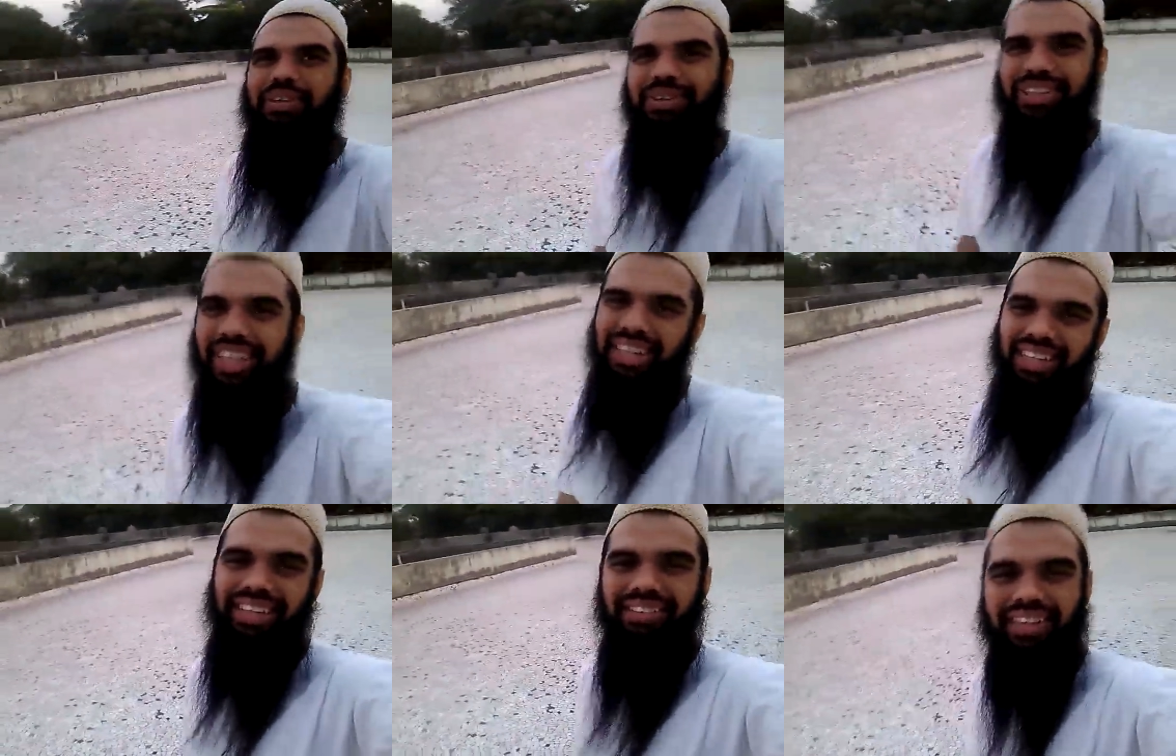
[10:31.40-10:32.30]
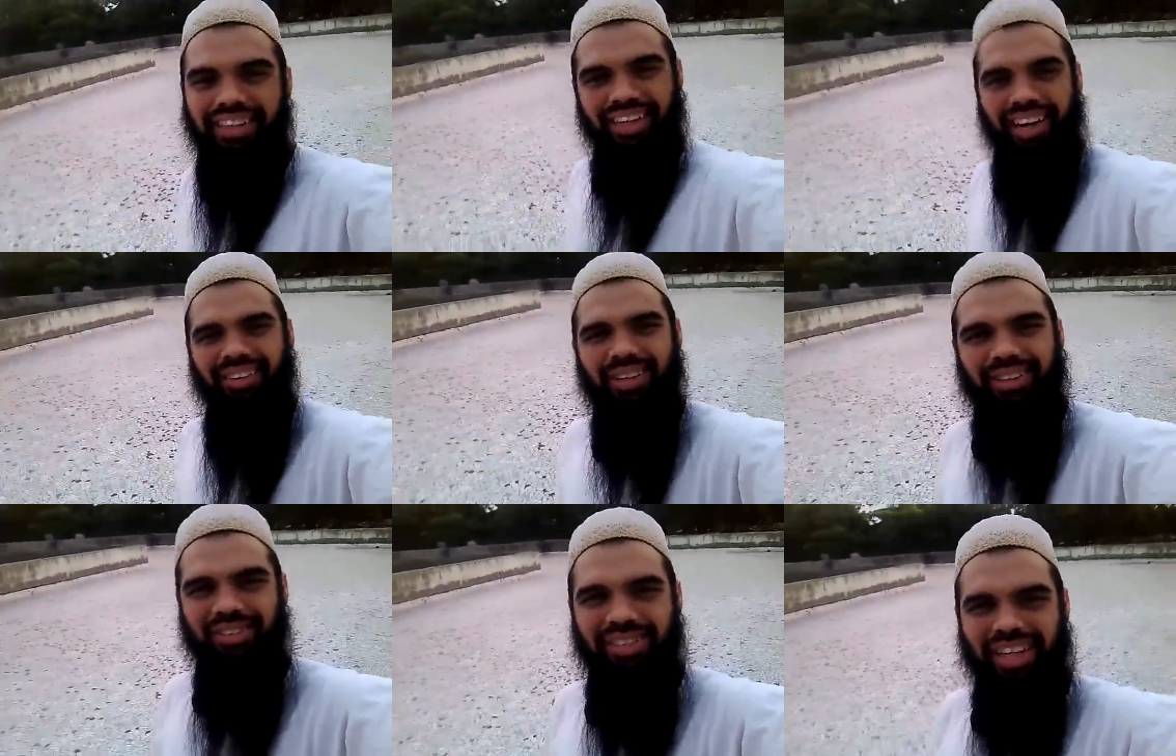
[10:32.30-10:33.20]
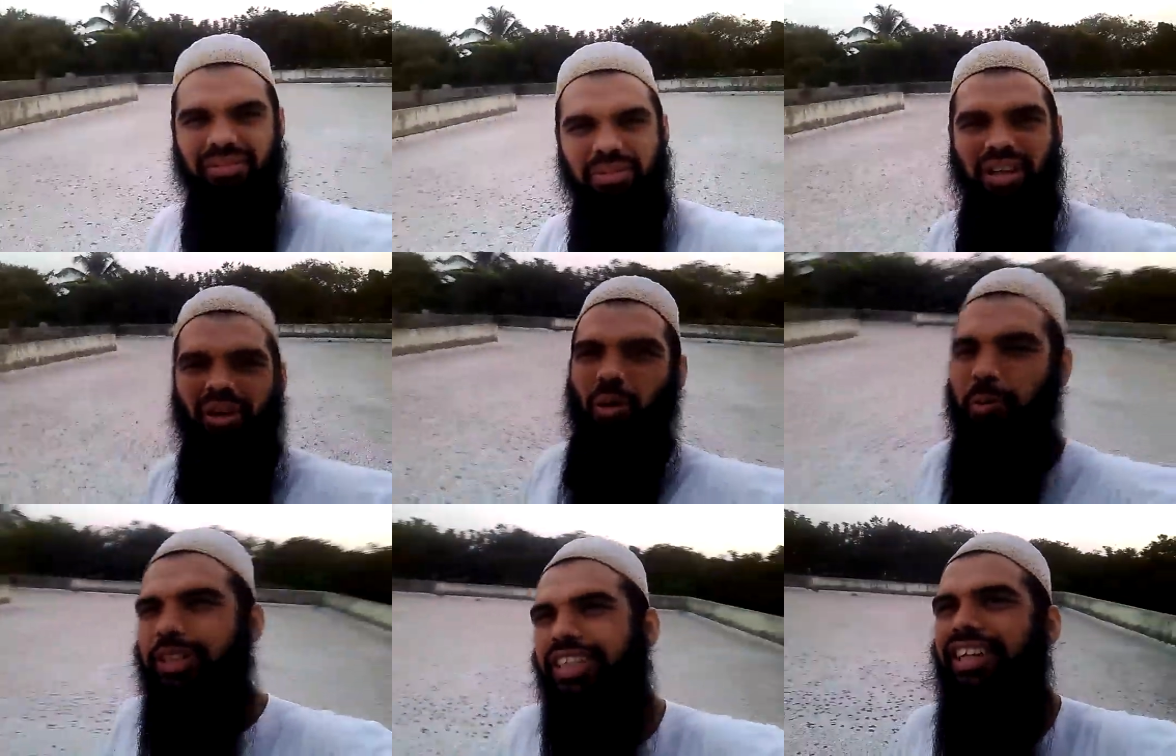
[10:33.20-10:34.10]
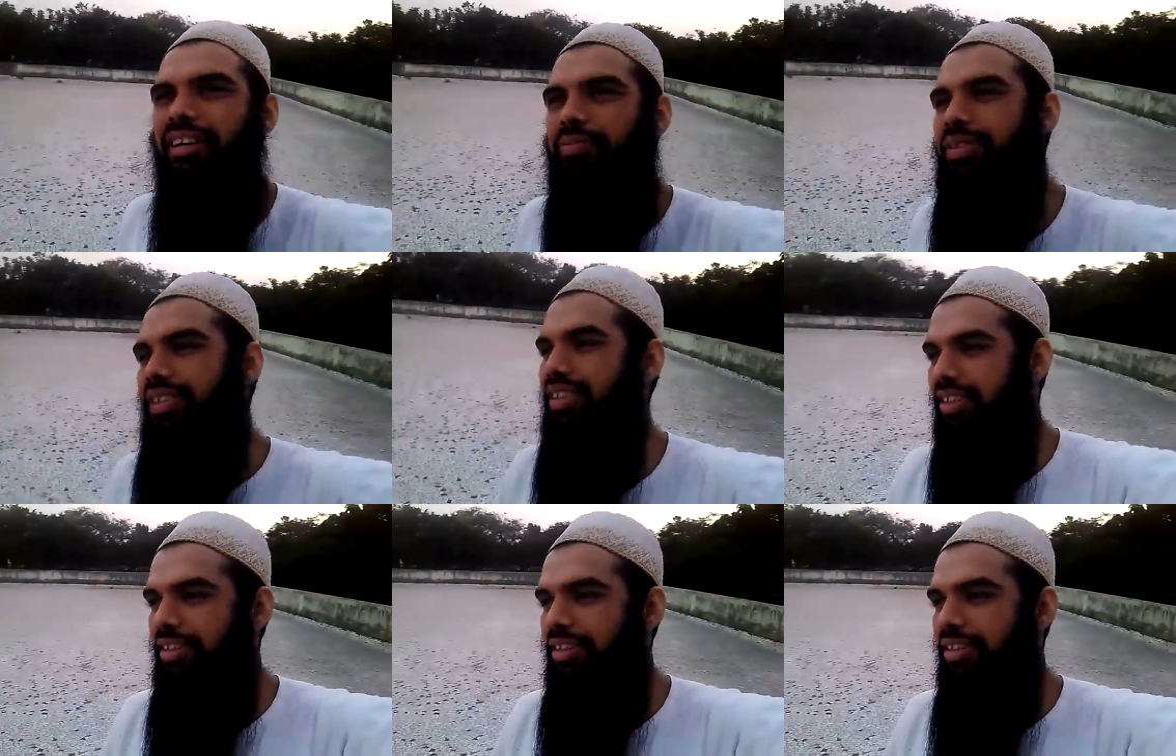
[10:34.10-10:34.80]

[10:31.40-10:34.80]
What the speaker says: usually, when they have lots of time, the opposite happens.